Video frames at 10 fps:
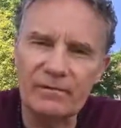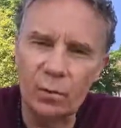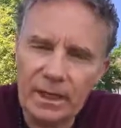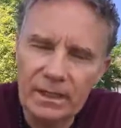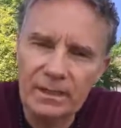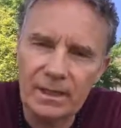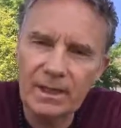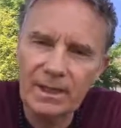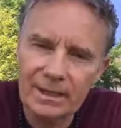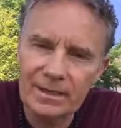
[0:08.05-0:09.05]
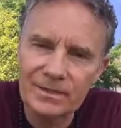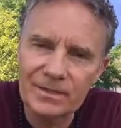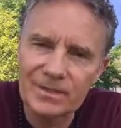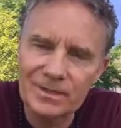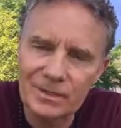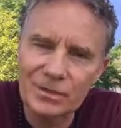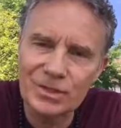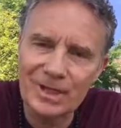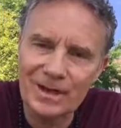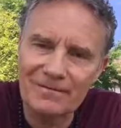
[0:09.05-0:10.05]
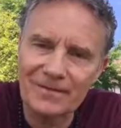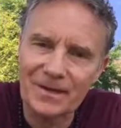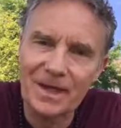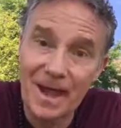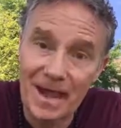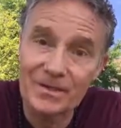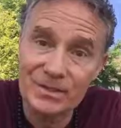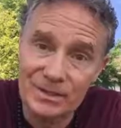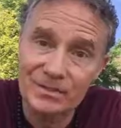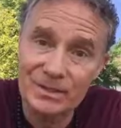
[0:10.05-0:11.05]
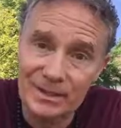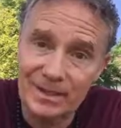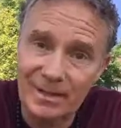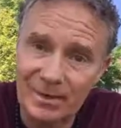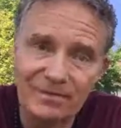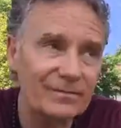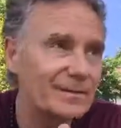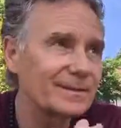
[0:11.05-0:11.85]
What in the heck is the Synergy Cafe and the Synergy Collaborative?